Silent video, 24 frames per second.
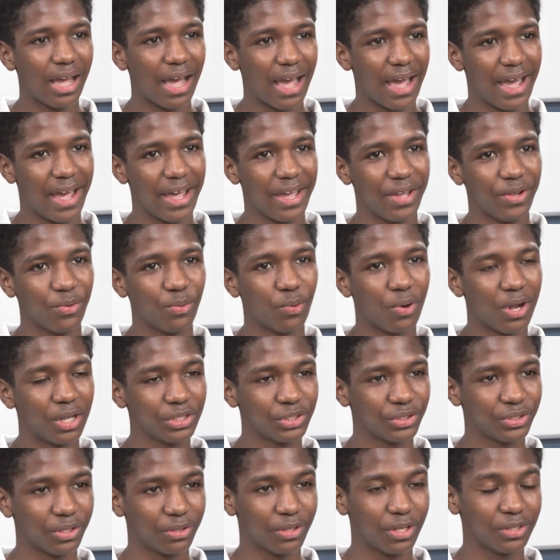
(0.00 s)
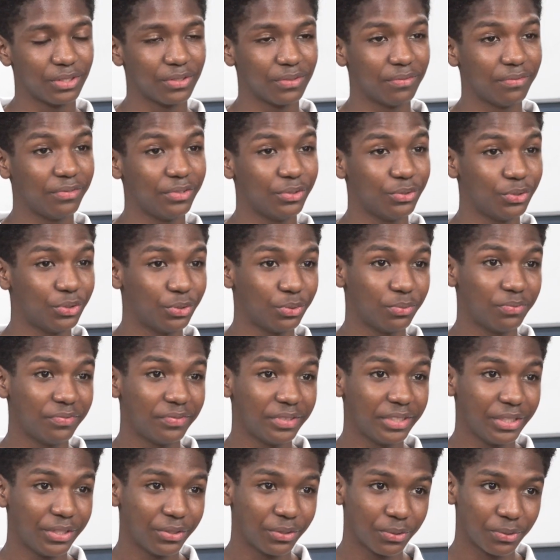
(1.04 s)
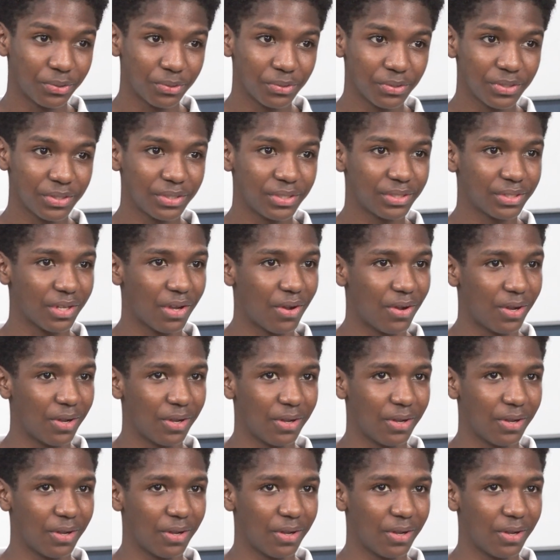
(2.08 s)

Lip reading: I watched a lot of YouTube videos,